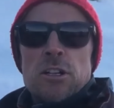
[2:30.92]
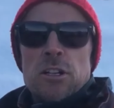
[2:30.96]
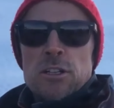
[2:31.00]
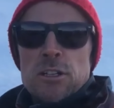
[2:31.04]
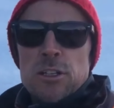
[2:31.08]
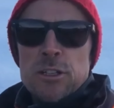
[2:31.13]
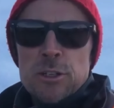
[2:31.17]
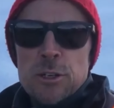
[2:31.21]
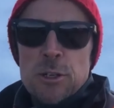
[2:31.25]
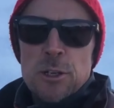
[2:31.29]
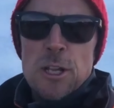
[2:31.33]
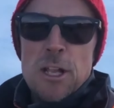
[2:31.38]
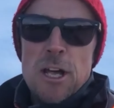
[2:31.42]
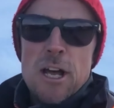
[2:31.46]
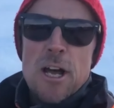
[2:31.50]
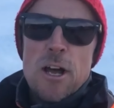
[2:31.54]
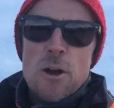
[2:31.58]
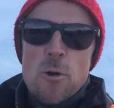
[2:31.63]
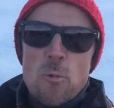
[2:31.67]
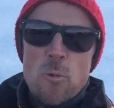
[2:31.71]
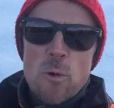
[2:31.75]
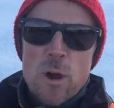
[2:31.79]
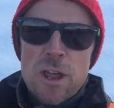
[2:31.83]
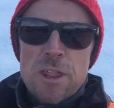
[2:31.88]
Little
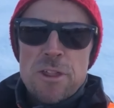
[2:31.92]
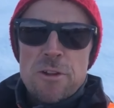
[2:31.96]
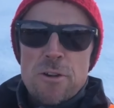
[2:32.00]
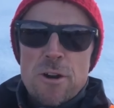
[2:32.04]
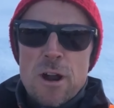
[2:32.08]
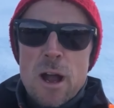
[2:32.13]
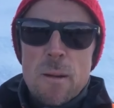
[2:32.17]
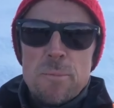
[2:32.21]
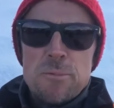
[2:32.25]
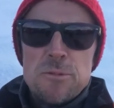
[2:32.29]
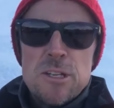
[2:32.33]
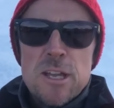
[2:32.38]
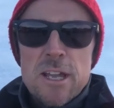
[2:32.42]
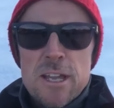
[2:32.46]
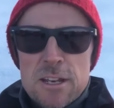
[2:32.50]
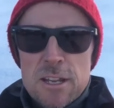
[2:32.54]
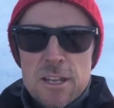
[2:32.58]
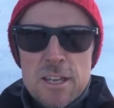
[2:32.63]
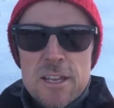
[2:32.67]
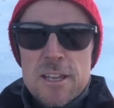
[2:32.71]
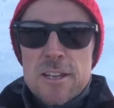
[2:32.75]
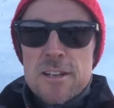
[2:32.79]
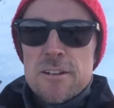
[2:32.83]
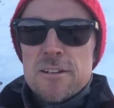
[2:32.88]
weather update
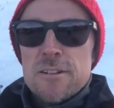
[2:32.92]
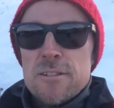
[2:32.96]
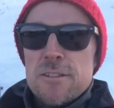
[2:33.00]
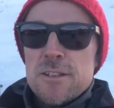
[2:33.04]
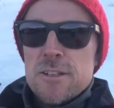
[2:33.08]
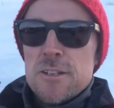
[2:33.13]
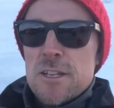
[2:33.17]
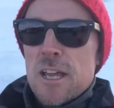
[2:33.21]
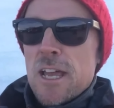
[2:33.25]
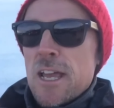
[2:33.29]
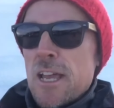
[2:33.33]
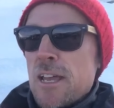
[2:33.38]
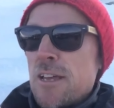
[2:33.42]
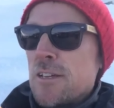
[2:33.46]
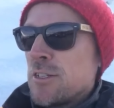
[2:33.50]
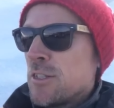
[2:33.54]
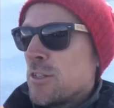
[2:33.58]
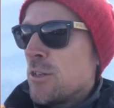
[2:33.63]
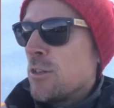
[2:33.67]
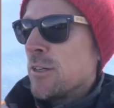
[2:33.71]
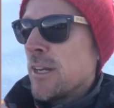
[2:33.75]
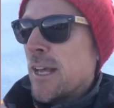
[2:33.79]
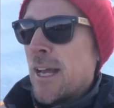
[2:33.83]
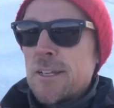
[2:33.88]
here. The day has
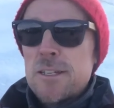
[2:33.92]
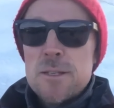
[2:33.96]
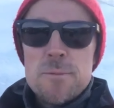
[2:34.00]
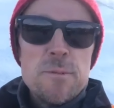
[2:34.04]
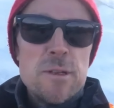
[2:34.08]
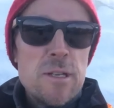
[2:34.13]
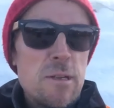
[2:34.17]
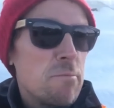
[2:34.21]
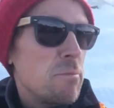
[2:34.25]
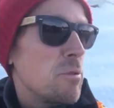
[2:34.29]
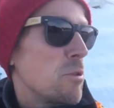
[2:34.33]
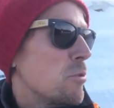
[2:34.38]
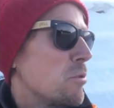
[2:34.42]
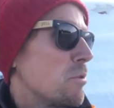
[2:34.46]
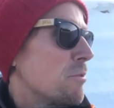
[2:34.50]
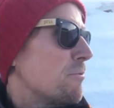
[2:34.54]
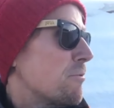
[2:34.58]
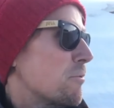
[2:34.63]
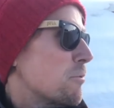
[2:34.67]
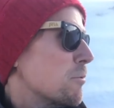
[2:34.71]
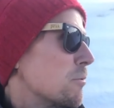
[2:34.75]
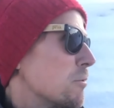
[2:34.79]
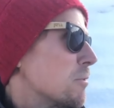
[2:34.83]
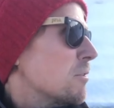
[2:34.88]
turned out to be
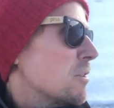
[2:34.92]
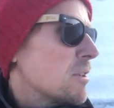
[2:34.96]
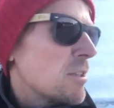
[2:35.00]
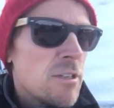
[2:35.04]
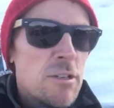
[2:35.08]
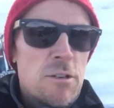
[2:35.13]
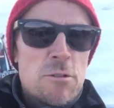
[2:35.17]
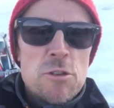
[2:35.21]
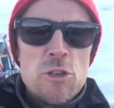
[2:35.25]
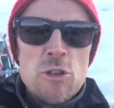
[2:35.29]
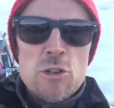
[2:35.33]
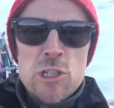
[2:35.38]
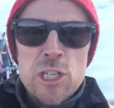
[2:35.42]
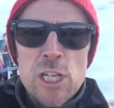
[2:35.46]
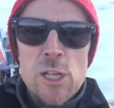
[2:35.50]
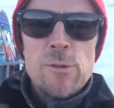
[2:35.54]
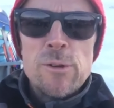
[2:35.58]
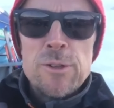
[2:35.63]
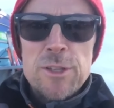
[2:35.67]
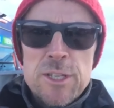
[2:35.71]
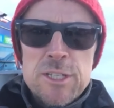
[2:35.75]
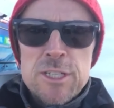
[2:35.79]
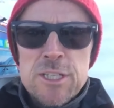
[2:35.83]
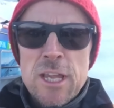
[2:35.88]
beautiful. Usually
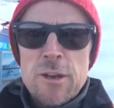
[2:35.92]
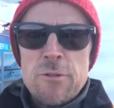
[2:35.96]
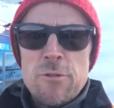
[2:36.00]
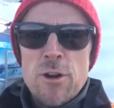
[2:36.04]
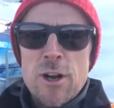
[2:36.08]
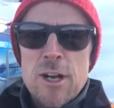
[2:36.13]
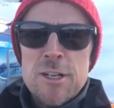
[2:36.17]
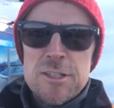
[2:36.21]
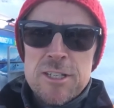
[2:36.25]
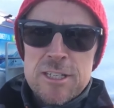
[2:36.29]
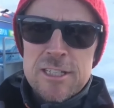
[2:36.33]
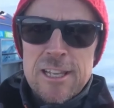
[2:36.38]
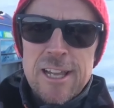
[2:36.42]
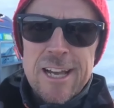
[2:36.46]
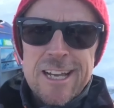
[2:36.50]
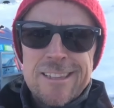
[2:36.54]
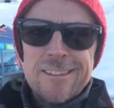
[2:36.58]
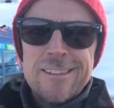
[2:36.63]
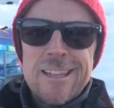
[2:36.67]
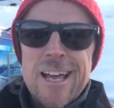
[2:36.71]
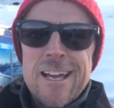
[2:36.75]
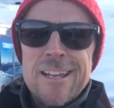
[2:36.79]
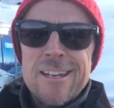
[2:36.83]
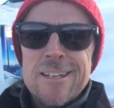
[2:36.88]
when the sunrise is
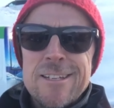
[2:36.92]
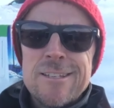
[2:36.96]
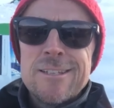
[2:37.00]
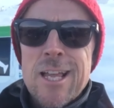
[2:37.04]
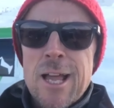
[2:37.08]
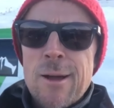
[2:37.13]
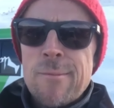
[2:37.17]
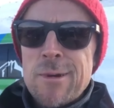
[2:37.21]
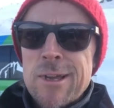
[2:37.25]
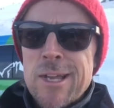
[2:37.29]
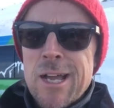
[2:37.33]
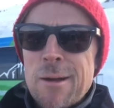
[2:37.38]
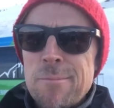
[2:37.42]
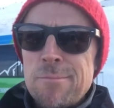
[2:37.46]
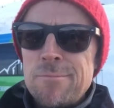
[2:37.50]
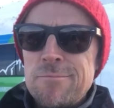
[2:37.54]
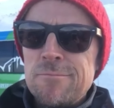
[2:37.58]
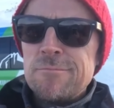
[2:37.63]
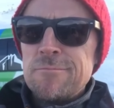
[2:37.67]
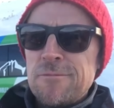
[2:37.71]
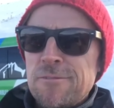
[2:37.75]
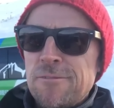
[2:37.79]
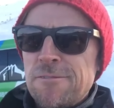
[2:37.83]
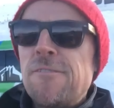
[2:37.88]
like that, it's coming up
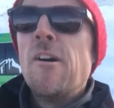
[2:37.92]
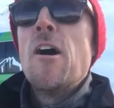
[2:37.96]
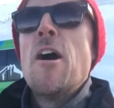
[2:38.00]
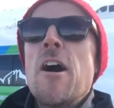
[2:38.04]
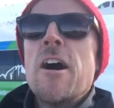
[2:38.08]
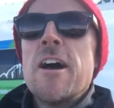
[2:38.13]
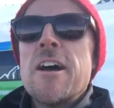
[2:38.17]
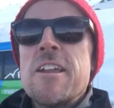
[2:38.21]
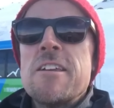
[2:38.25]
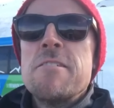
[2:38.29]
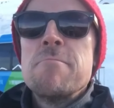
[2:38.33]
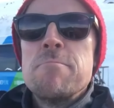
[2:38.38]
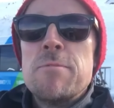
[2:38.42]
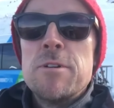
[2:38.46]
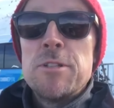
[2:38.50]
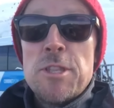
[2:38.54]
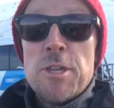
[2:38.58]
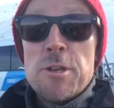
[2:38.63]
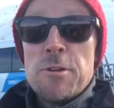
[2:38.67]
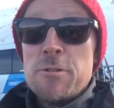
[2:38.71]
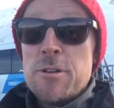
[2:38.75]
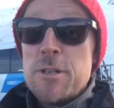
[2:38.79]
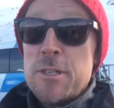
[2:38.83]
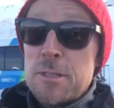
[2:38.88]
fine, but
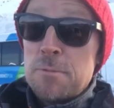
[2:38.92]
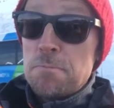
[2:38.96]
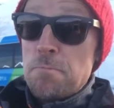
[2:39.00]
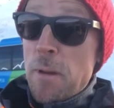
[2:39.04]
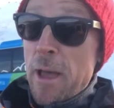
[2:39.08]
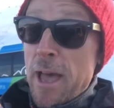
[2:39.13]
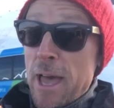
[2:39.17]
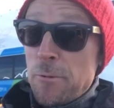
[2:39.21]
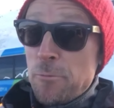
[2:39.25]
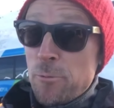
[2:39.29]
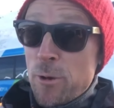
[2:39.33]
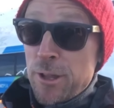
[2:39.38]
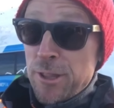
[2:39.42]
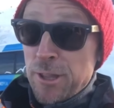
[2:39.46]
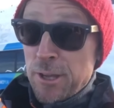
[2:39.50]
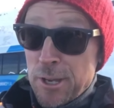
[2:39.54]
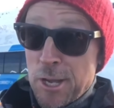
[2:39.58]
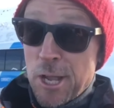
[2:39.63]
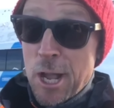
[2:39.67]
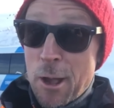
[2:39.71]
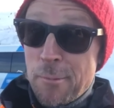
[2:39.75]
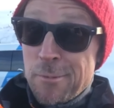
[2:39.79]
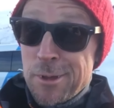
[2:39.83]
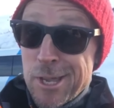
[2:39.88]
there is bad weather
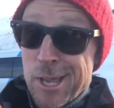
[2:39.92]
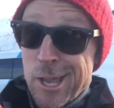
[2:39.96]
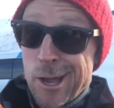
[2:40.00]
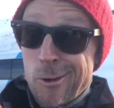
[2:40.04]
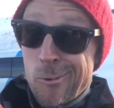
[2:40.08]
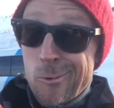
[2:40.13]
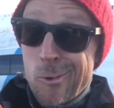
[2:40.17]
coming our